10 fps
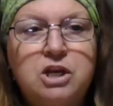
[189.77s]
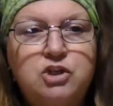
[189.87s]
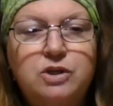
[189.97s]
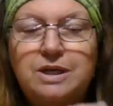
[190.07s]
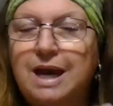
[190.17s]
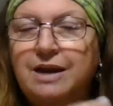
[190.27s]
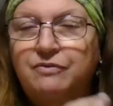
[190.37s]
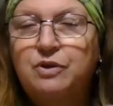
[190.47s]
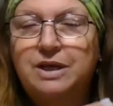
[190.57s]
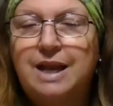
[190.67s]
So you can kind
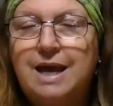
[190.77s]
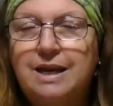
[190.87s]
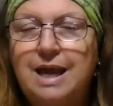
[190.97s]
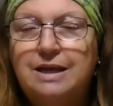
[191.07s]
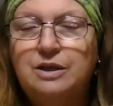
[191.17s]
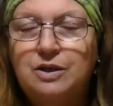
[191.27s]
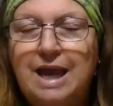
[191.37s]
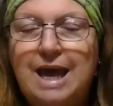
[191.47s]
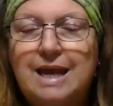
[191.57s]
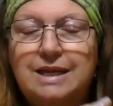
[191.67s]
of look
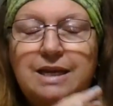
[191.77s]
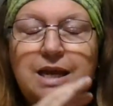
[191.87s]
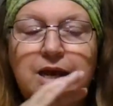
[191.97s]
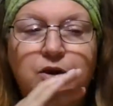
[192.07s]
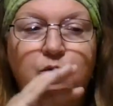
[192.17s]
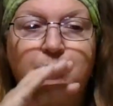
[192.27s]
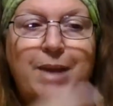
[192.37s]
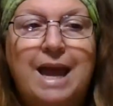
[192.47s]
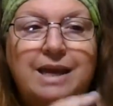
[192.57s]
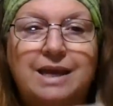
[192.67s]
at it, your
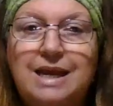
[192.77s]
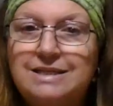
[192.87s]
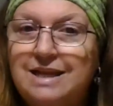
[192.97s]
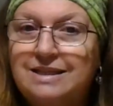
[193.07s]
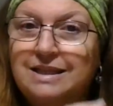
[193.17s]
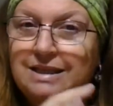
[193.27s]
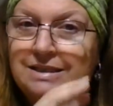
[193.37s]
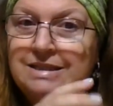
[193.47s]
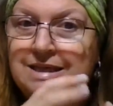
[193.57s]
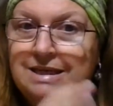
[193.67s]
backing as like the
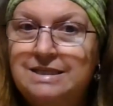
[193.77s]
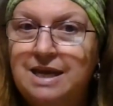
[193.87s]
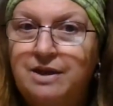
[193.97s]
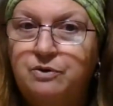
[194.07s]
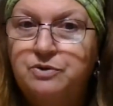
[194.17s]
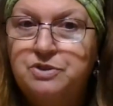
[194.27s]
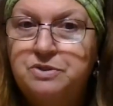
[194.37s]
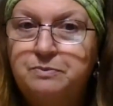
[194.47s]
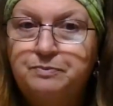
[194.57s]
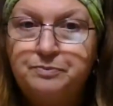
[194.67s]
little details